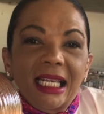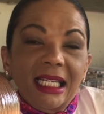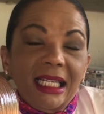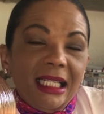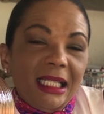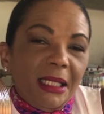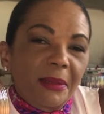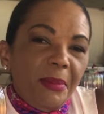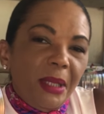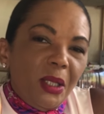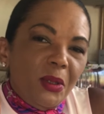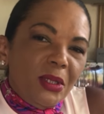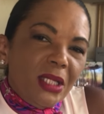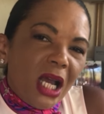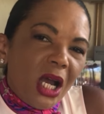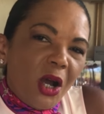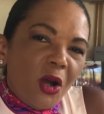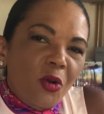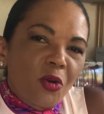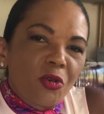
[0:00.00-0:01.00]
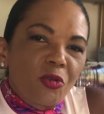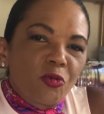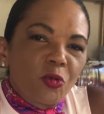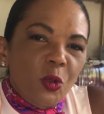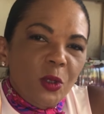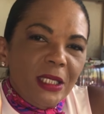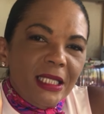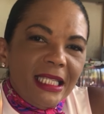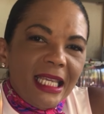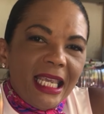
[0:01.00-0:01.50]
a little about how
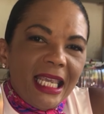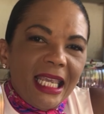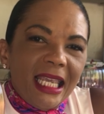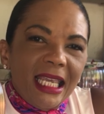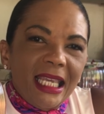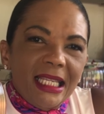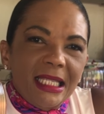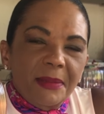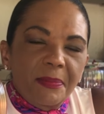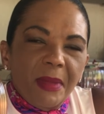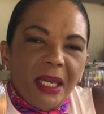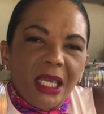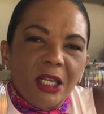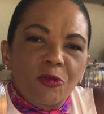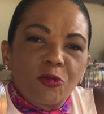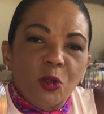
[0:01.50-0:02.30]
rosé is made.